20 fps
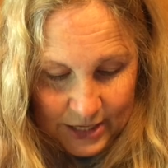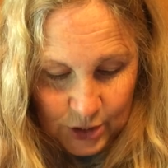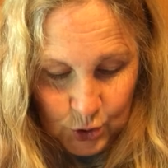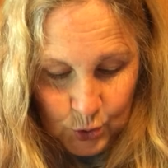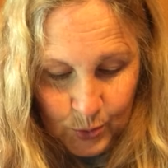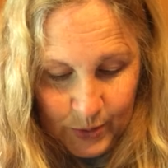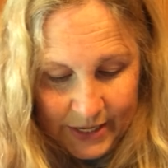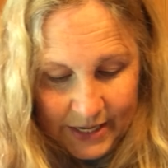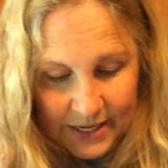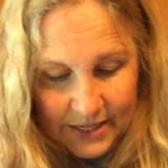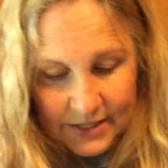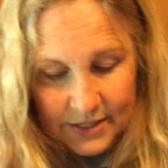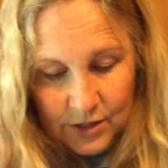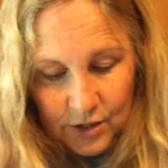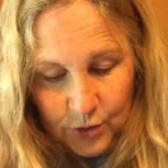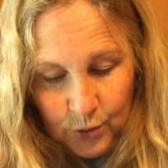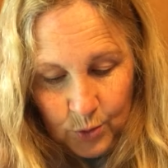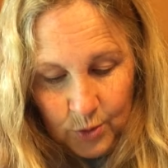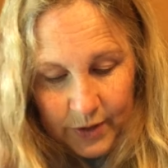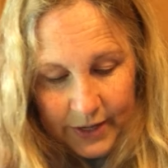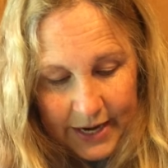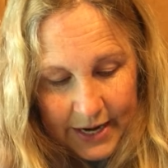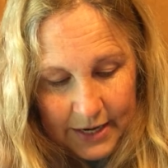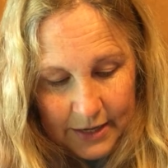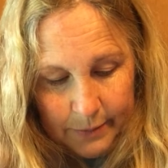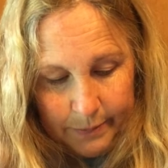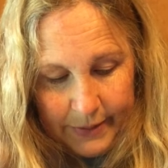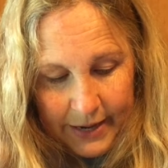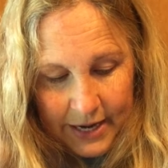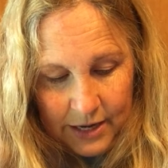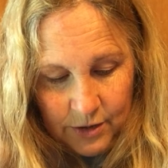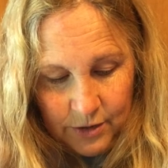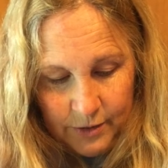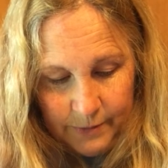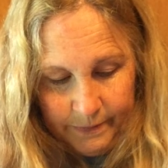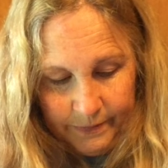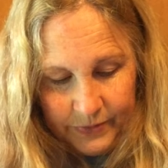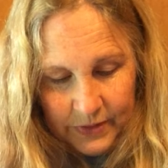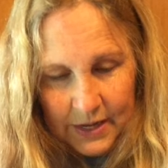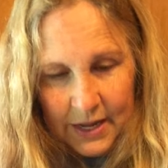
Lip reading: twigs, and other organic matter.